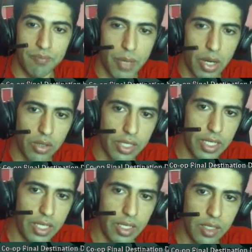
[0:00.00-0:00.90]

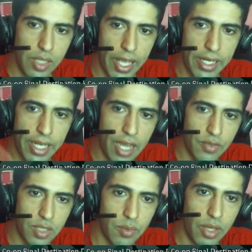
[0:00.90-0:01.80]
barely land
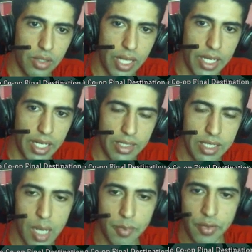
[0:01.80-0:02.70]
after him without landing on
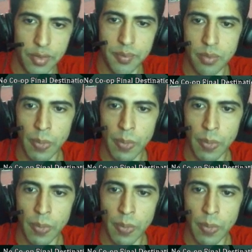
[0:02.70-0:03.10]
top of him.